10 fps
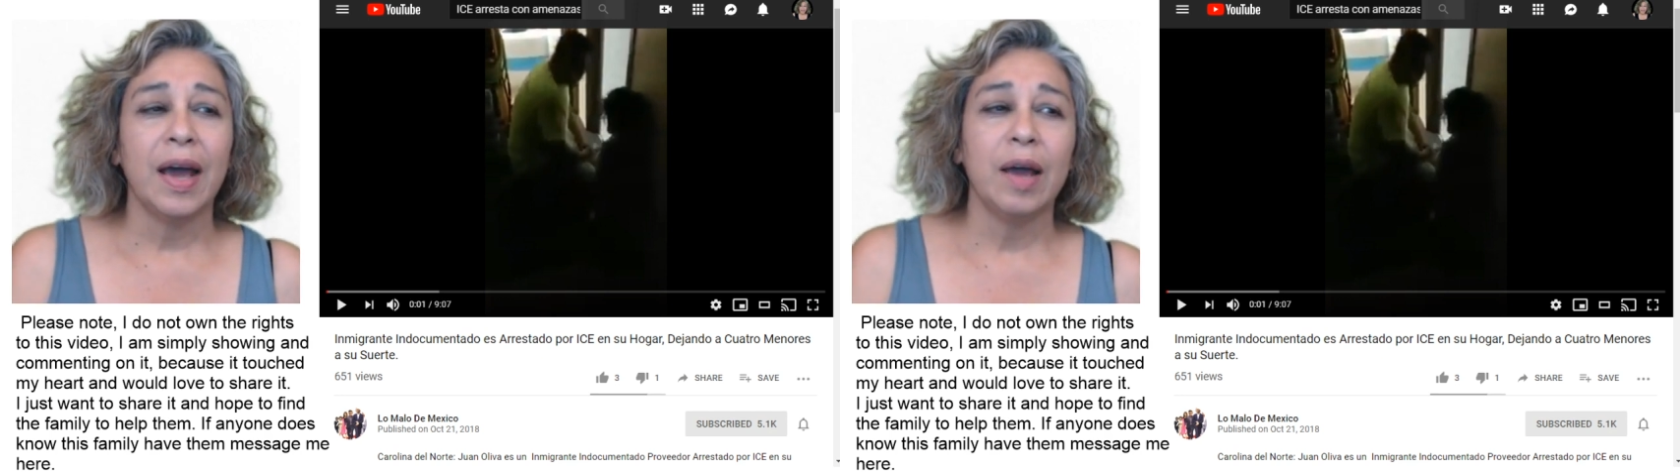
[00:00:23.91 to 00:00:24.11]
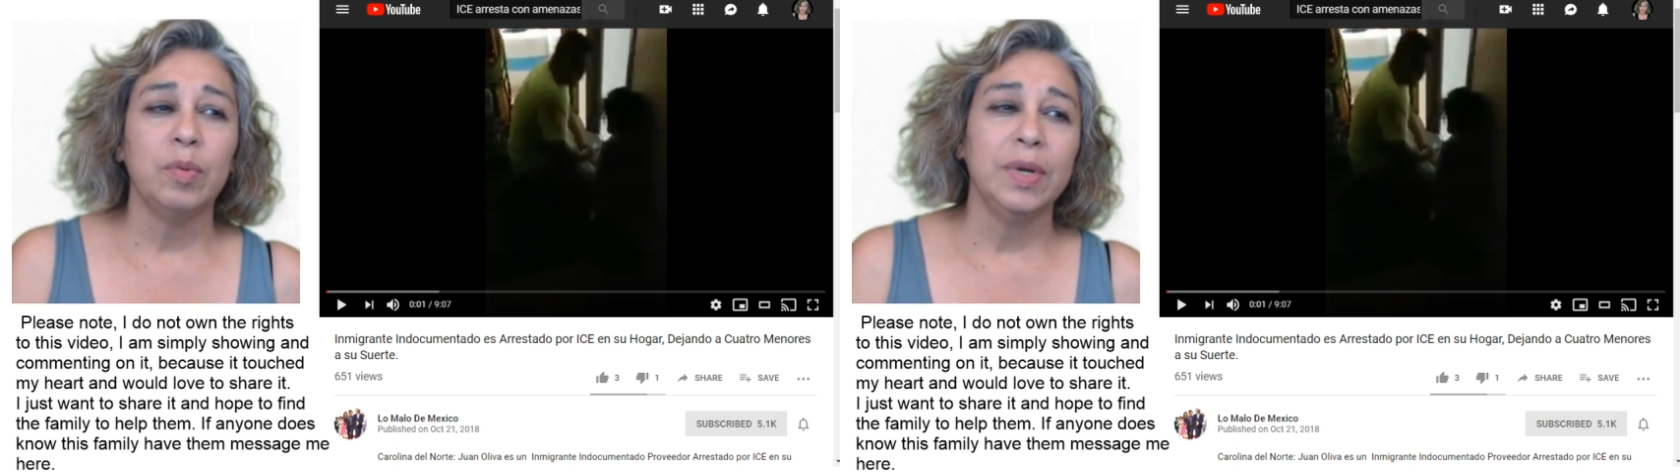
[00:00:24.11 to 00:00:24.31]

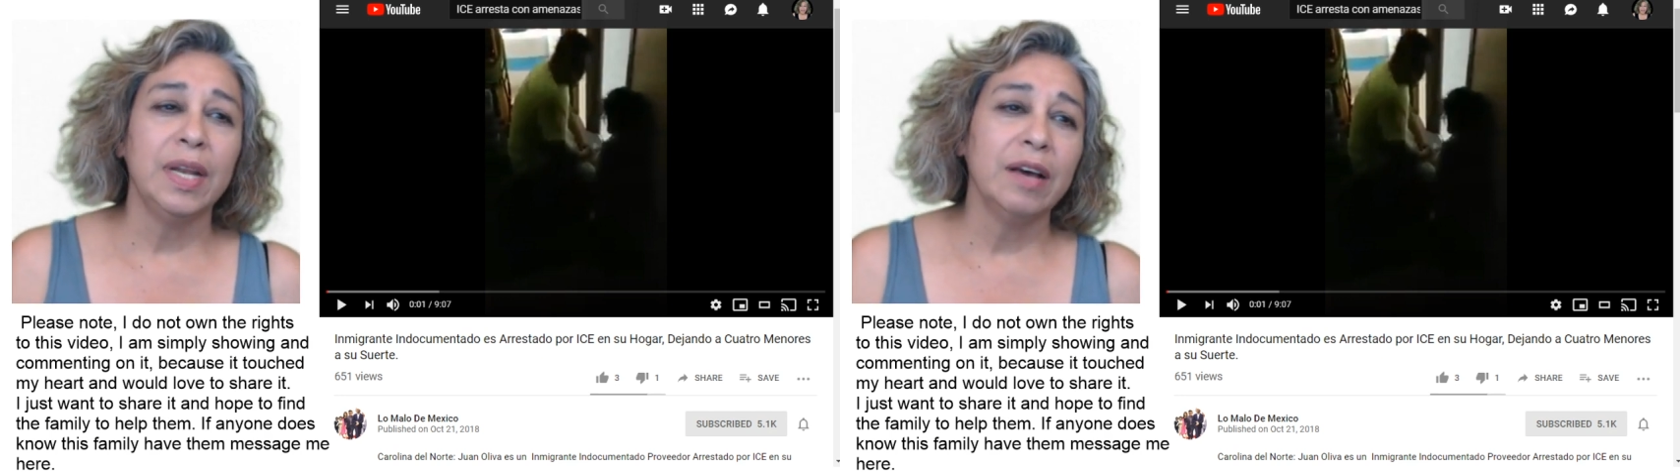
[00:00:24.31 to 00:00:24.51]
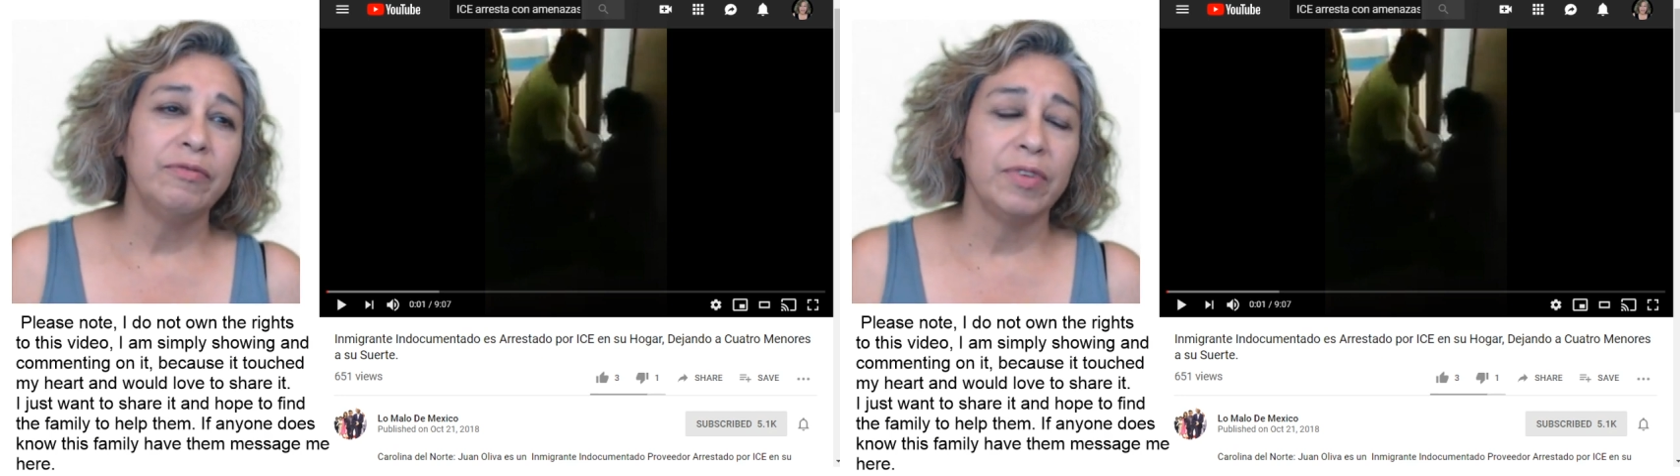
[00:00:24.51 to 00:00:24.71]
I would
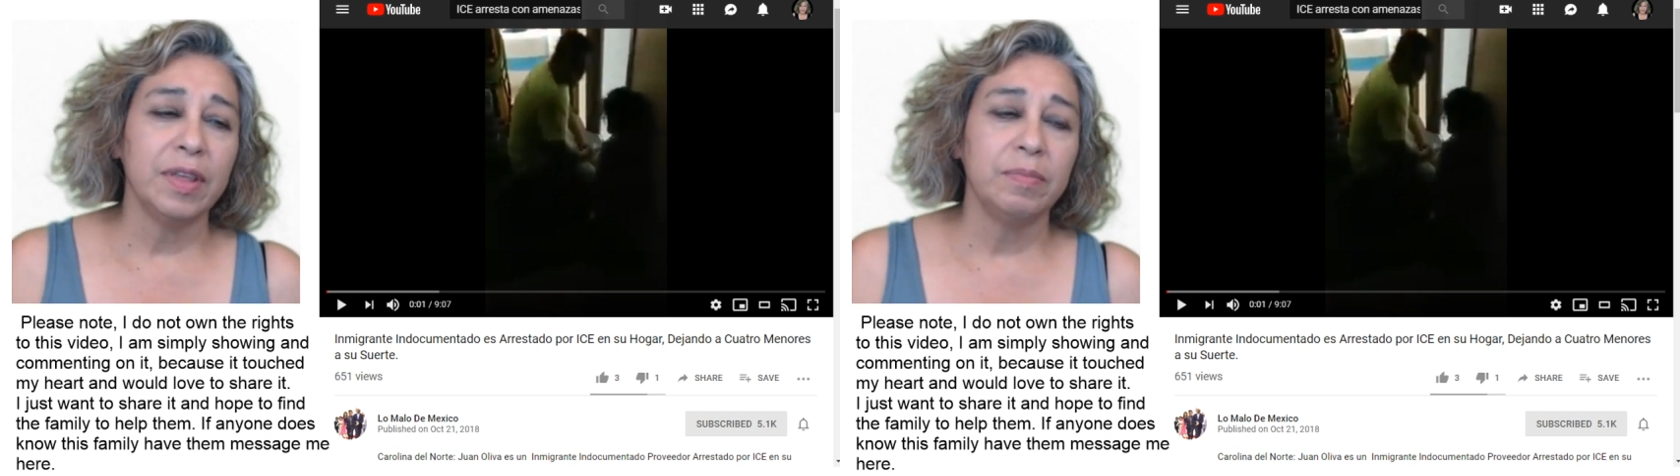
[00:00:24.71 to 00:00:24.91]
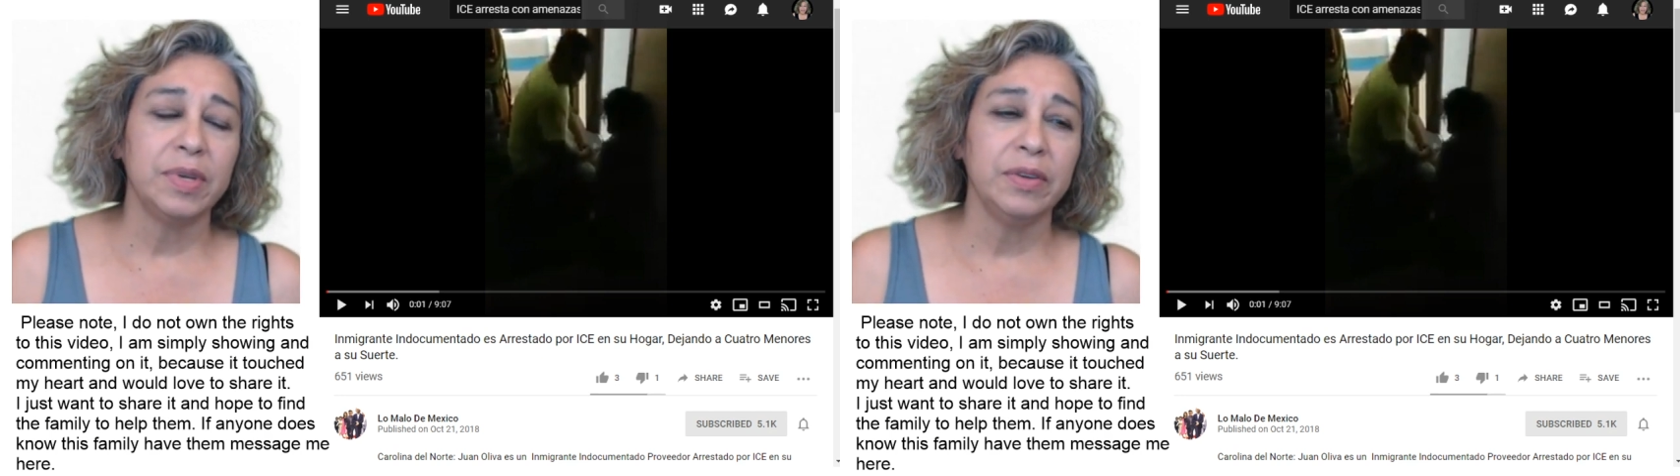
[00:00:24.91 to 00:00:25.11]
love for them